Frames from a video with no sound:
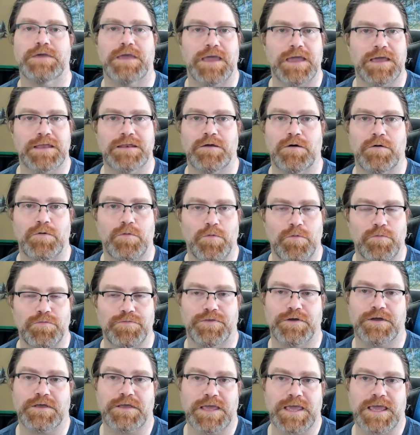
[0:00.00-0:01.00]
And
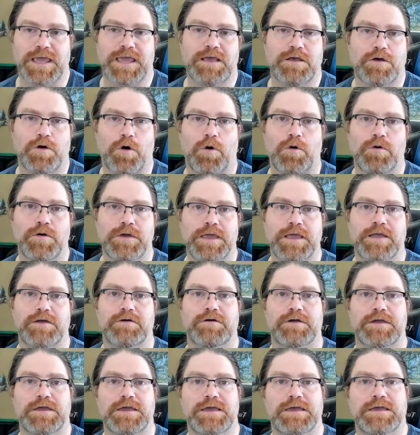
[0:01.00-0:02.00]
the key goal
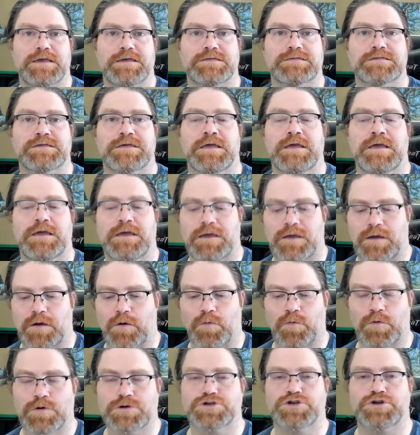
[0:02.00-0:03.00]
here is
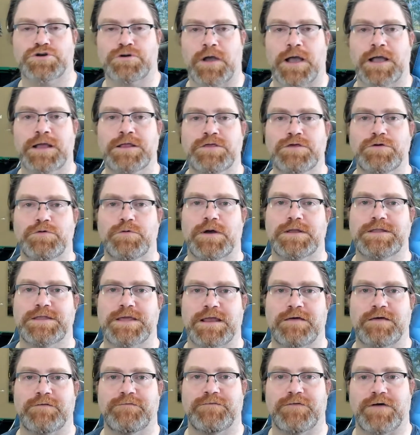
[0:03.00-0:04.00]
we're trying to
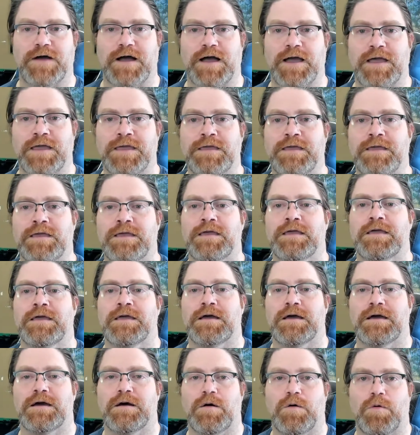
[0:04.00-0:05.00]
identify
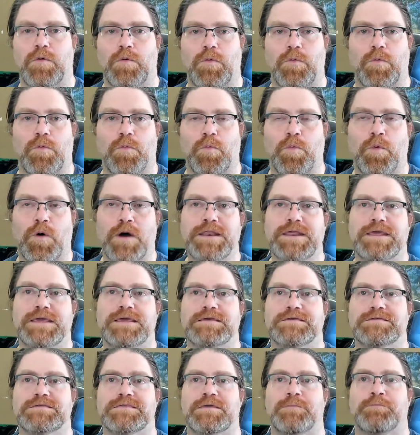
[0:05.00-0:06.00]
what
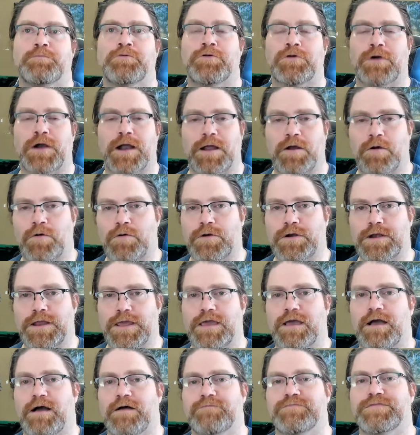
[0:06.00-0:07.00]
is the
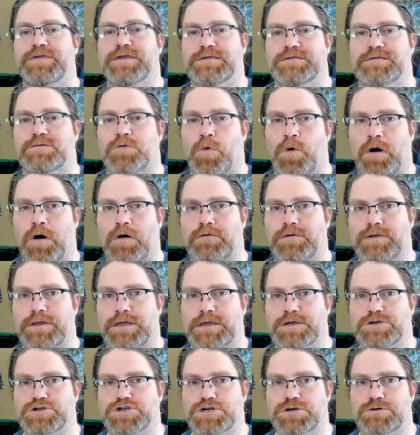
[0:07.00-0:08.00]
priority of this
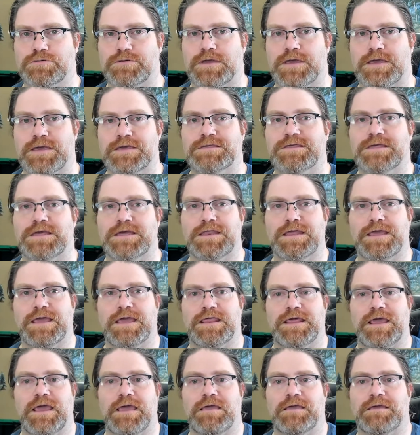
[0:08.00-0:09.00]
quality issue? Is it,
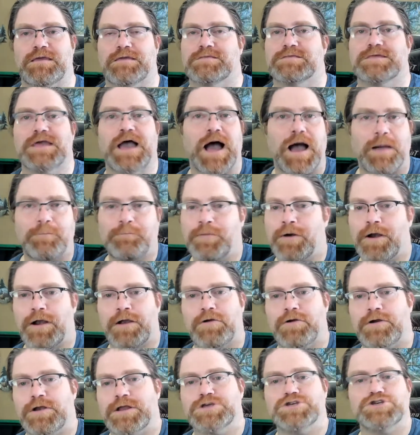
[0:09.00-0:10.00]
it a top
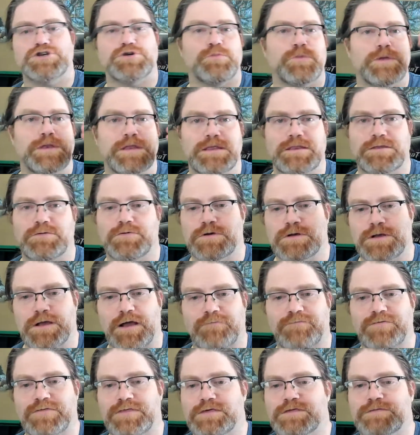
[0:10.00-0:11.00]
priority issue? We need to
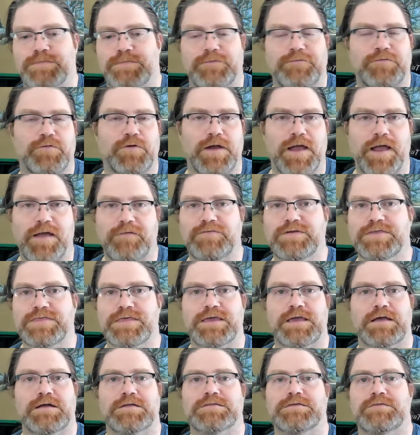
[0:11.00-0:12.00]
cover this before
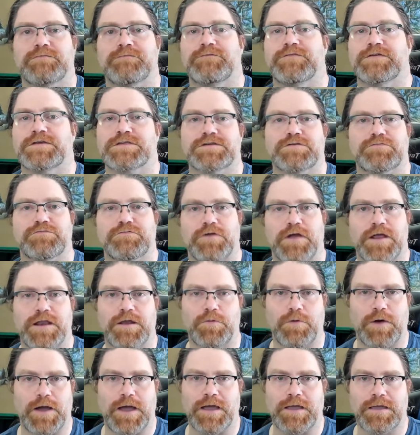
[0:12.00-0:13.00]
everything else and fix it right
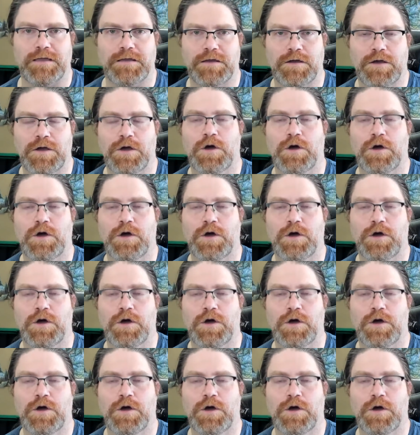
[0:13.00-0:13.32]
away.